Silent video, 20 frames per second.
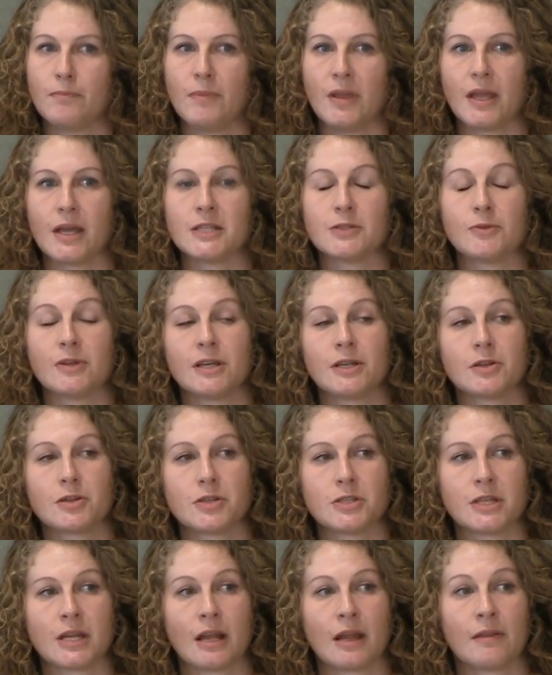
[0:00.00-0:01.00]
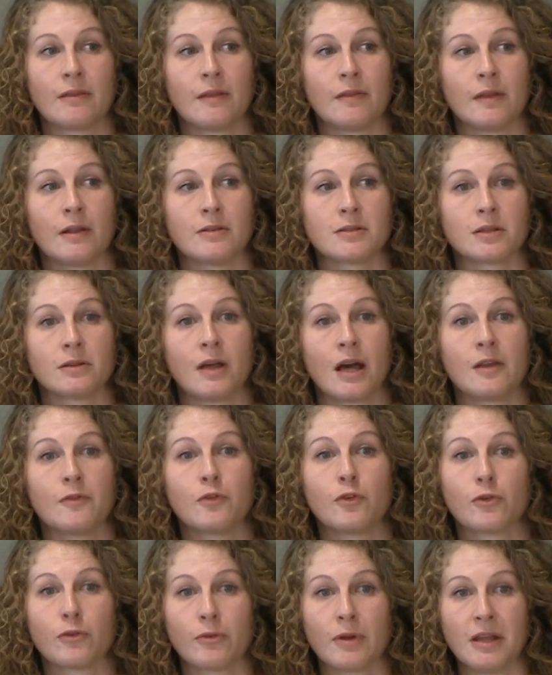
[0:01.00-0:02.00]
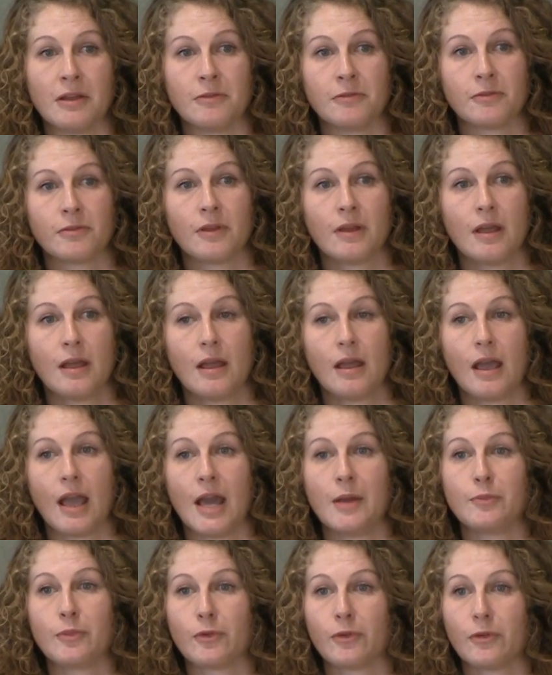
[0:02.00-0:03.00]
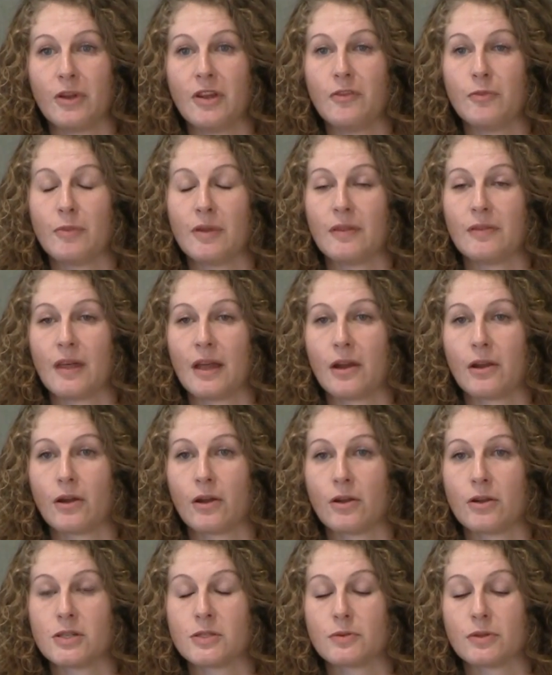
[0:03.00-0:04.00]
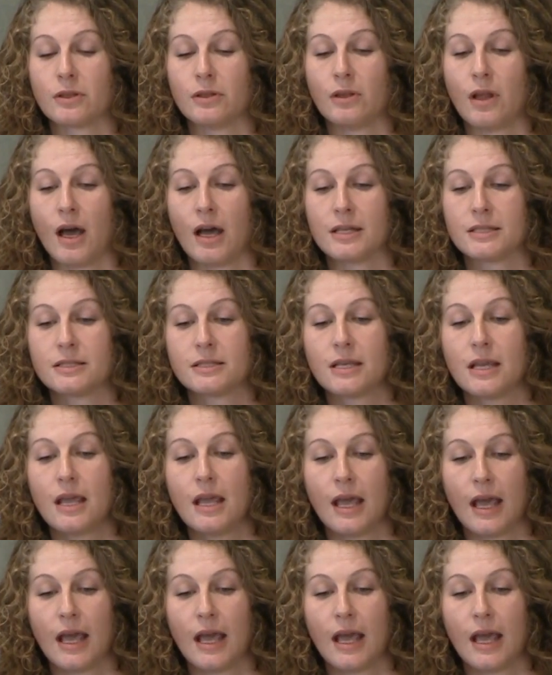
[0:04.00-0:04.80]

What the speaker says: because we understand that there's a lot of grief and bereavement that occurs with the loss.